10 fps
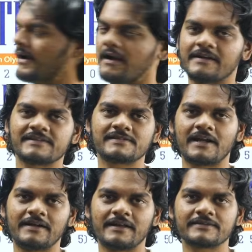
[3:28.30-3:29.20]

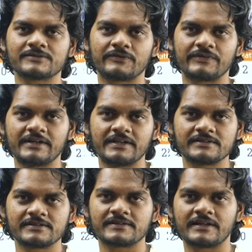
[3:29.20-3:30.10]
understandings of
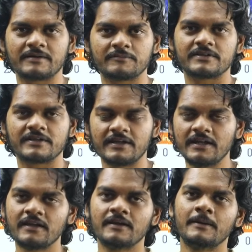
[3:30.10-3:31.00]
integers and number theory